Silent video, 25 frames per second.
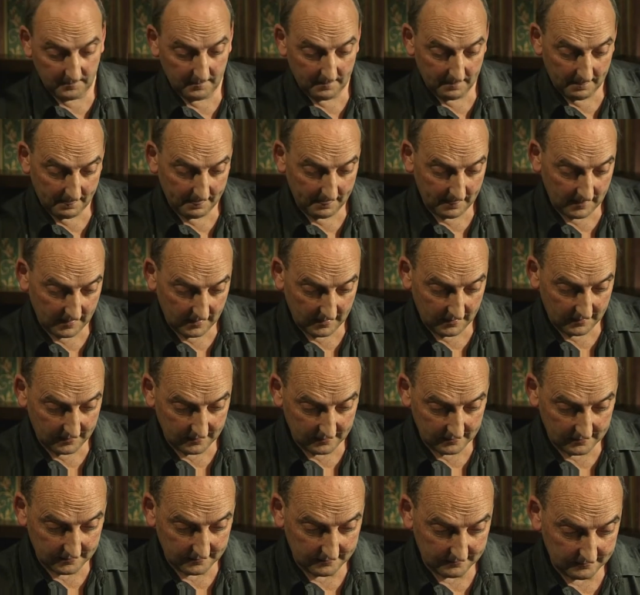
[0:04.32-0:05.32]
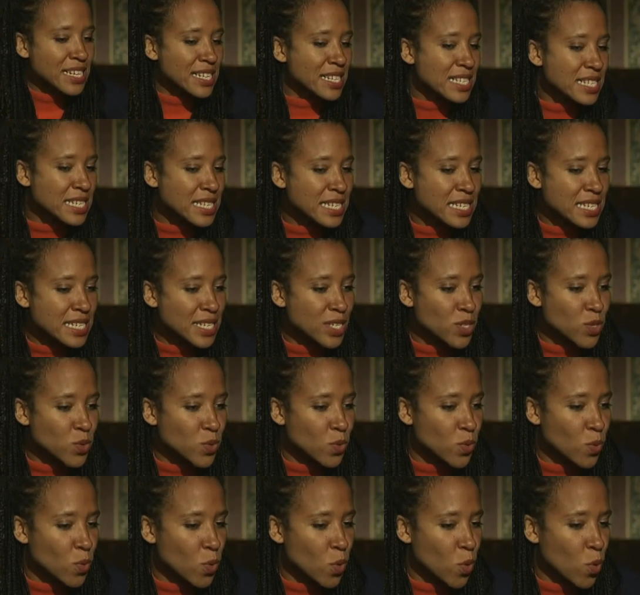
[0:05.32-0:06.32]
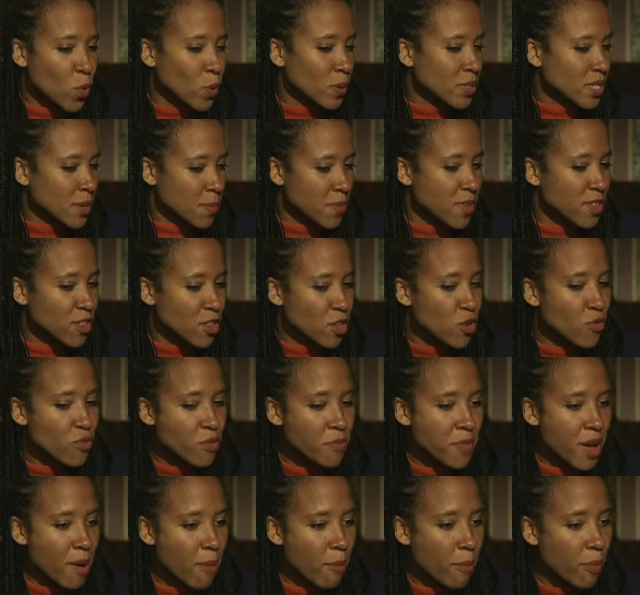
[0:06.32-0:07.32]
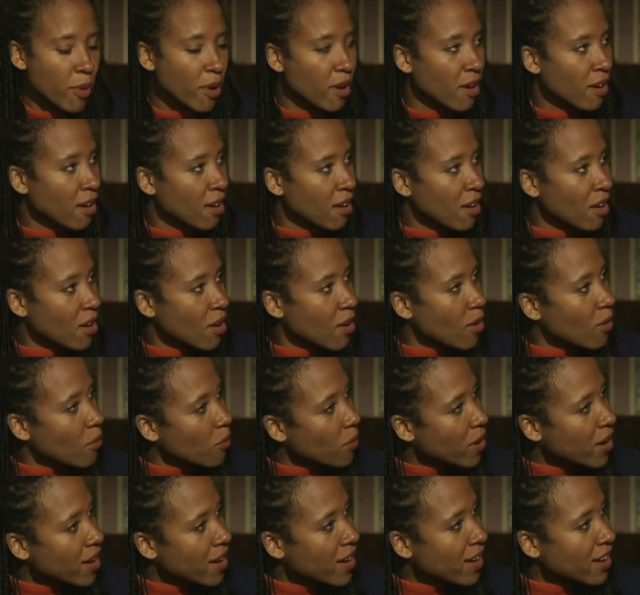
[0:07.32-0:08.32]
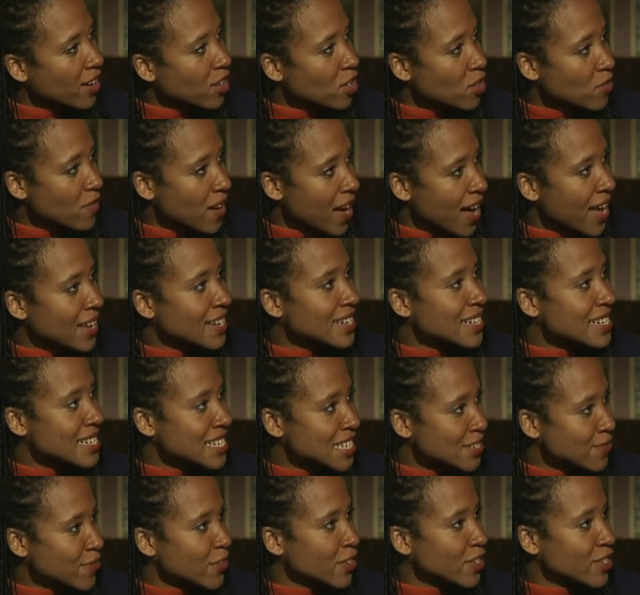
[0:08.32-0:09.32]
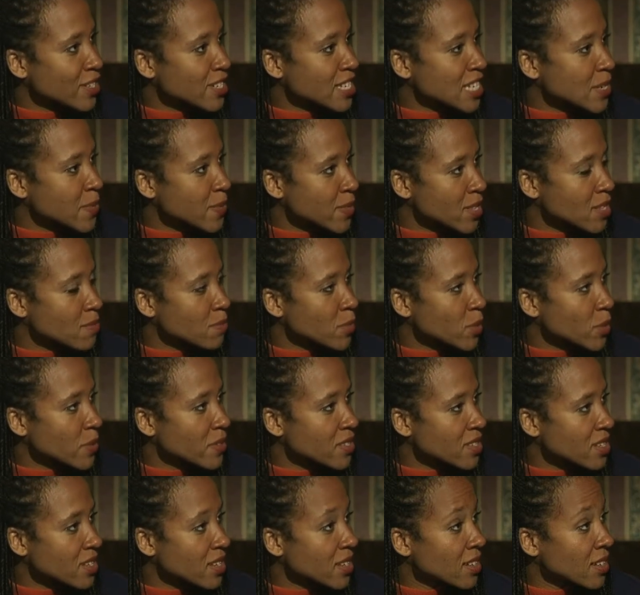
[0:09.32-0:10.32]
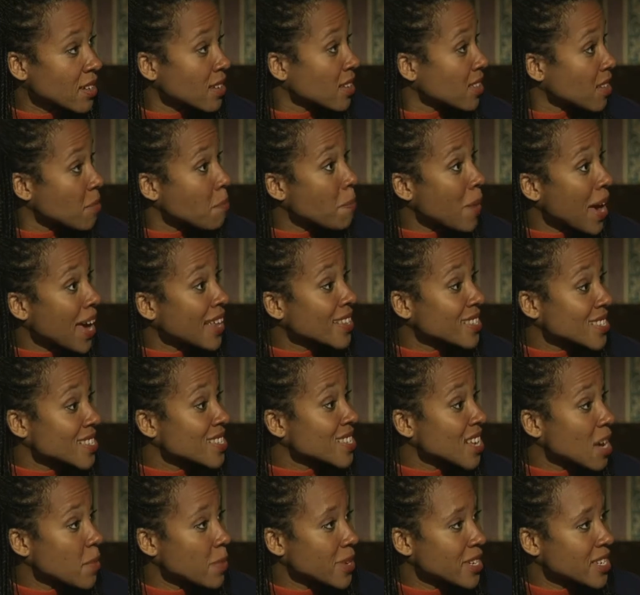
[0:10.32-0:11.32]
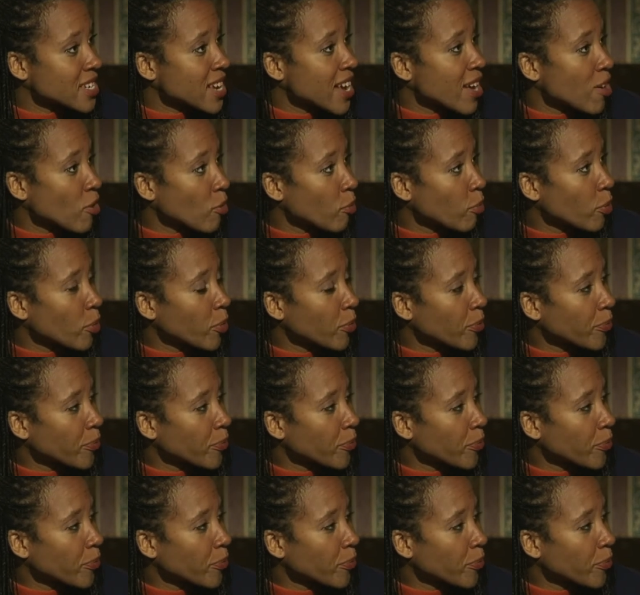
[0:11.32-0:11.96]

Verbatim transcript: So Alan, is there an incident or something you remember where you've had a difficulty with the music and the maths has come in to help?